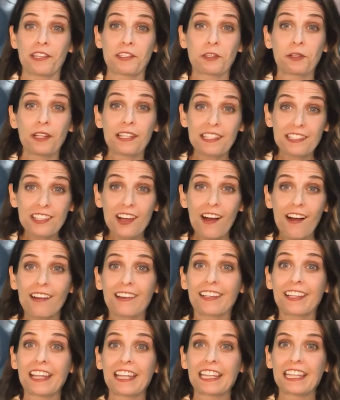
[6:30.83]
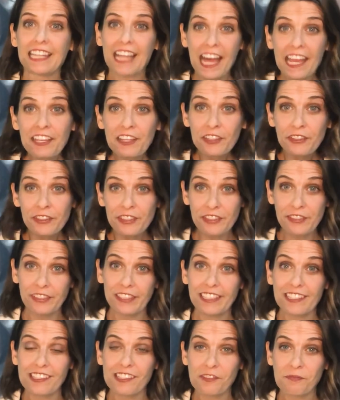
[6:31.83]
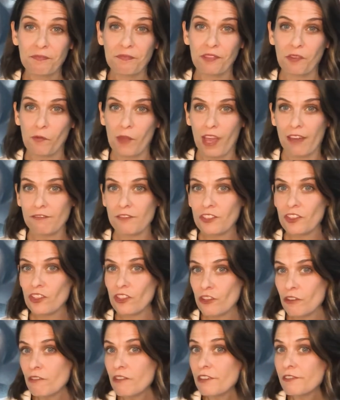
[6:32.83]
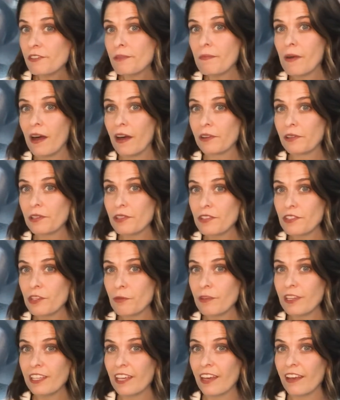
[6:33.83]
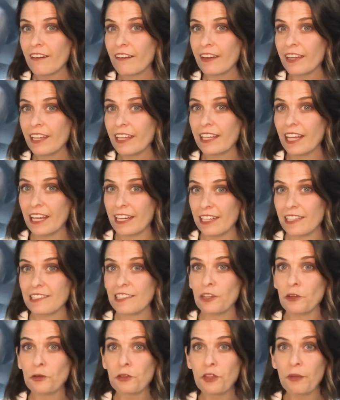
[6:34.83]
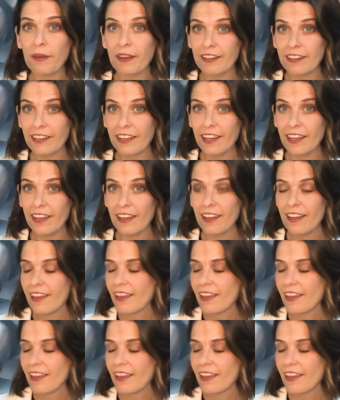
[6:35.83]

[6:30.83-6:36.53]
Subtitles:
so let's talk light cure units. We have 2 different models that we carry at Anextent North America,